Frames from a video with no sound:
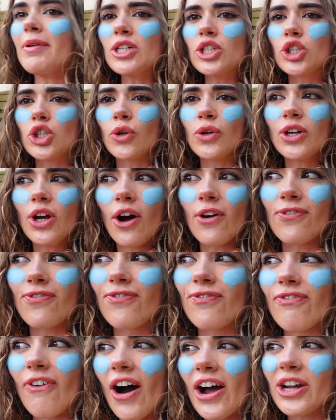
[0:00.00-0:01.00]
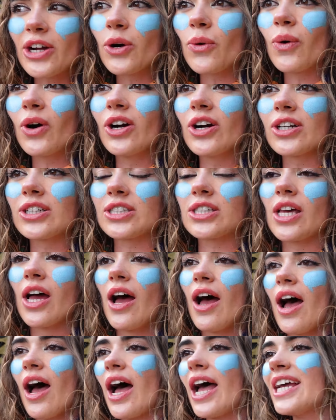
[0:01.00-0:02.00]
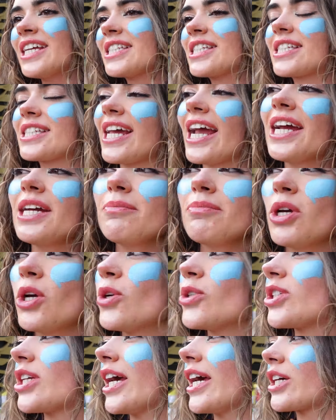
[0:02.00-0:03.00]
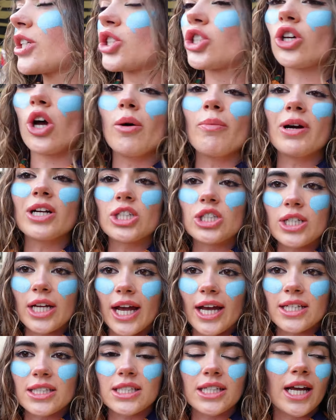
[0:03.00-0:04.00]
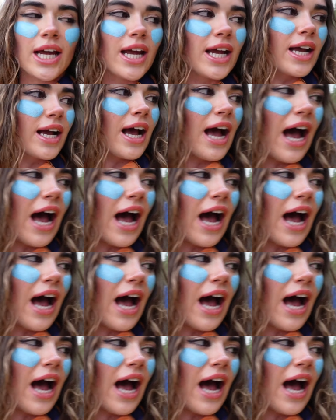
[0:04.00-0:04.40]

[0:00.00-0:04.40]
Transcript: been shooting off fireworks, insane music, so much dancing.